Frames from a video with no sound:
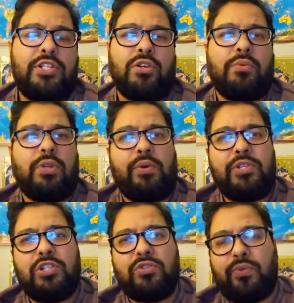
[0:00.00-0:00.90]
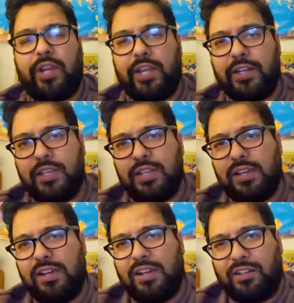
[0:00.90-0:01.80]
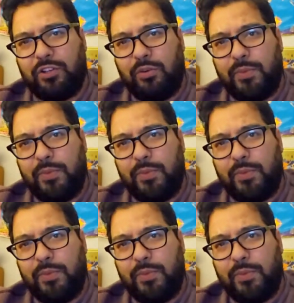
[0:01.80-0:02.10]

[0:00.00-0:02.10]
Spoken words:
So we always just ran a little